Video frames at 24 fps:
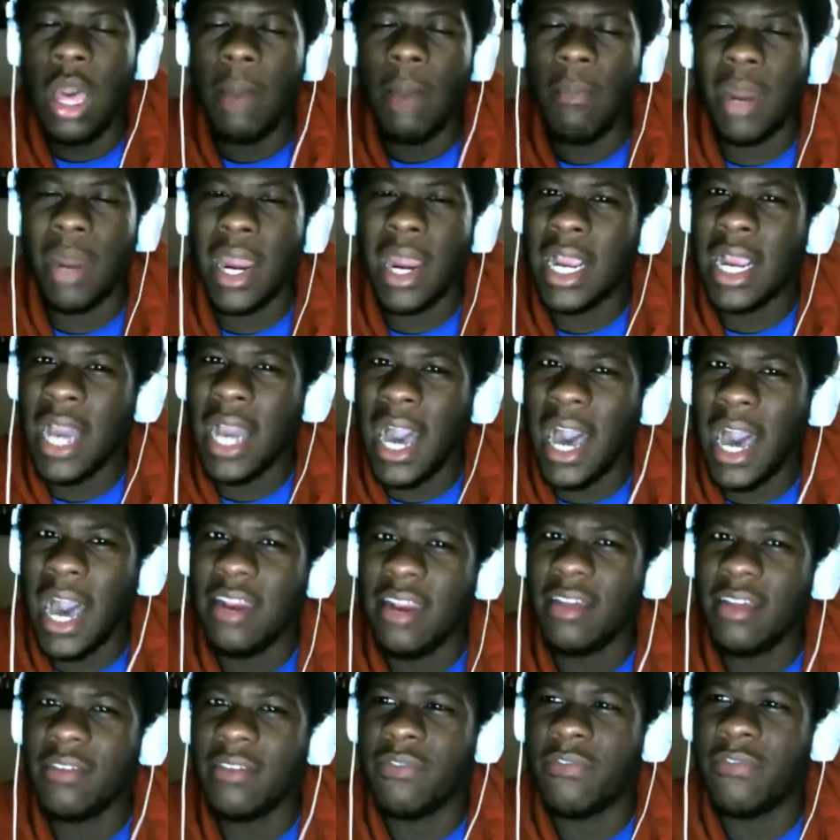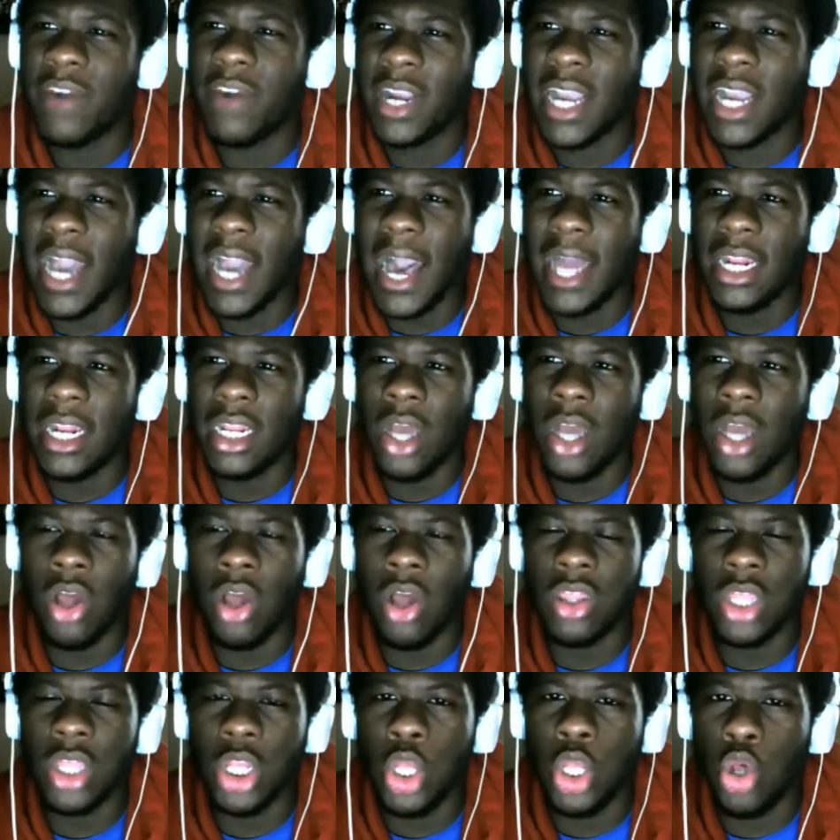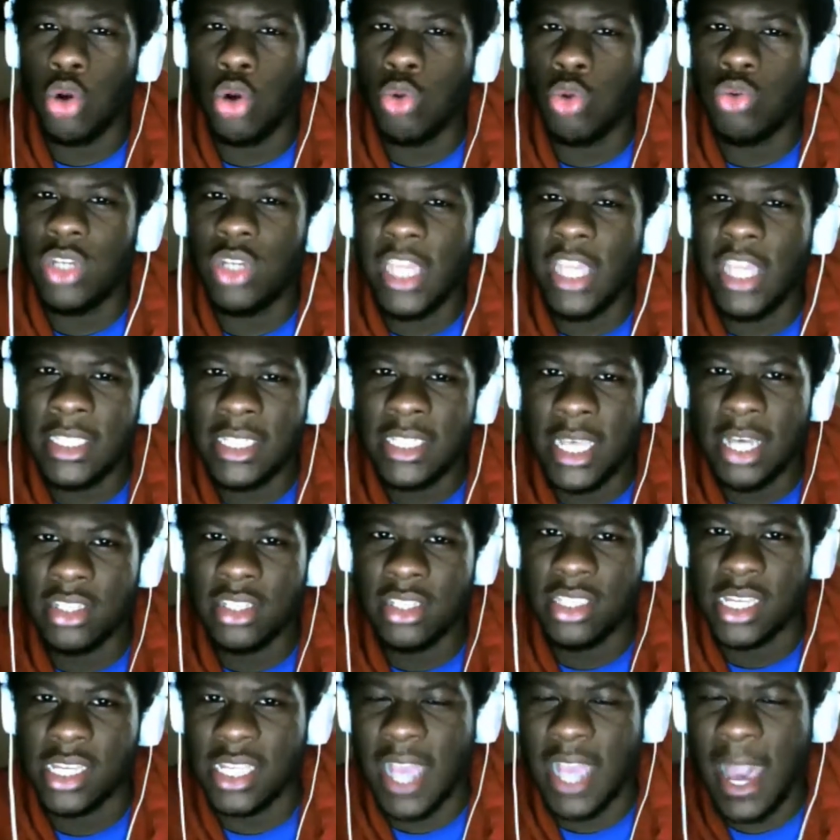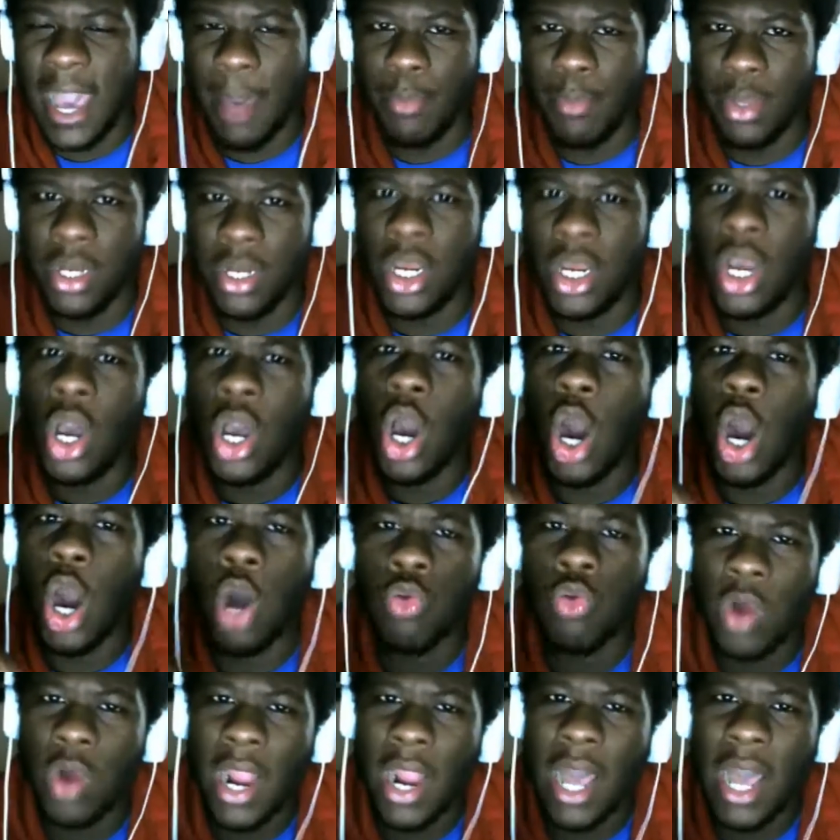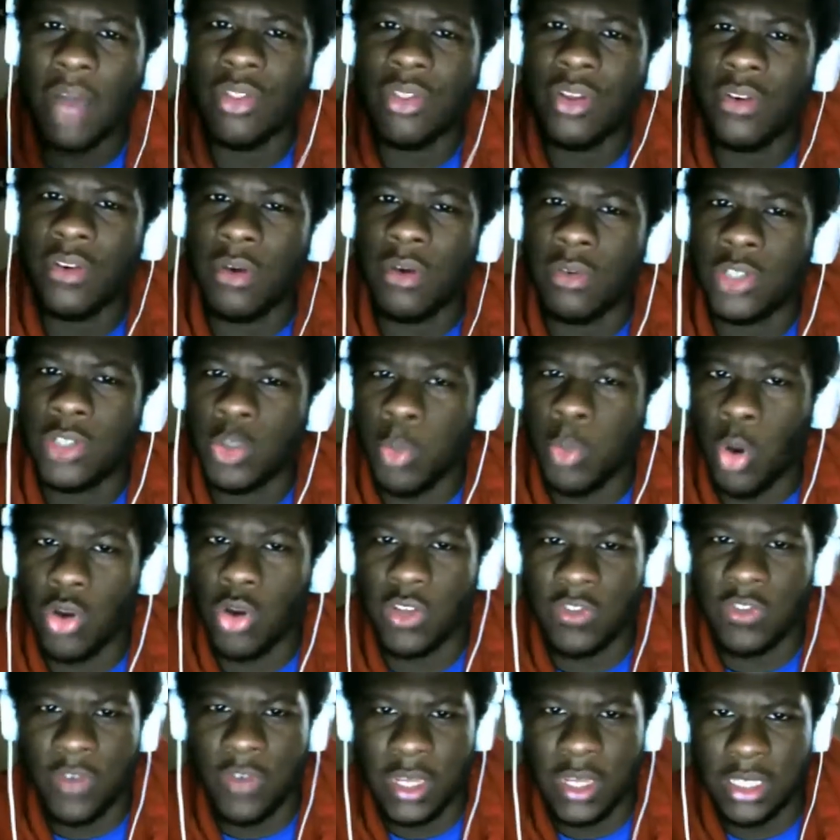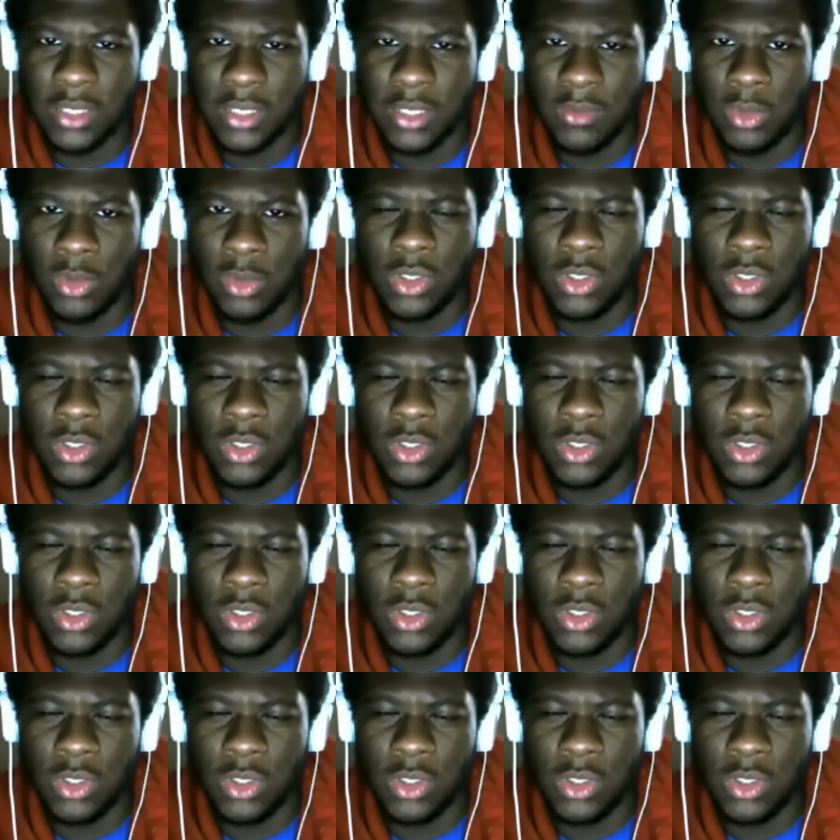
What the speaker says: but I kind of forgot all the little details that happen around the sports festival.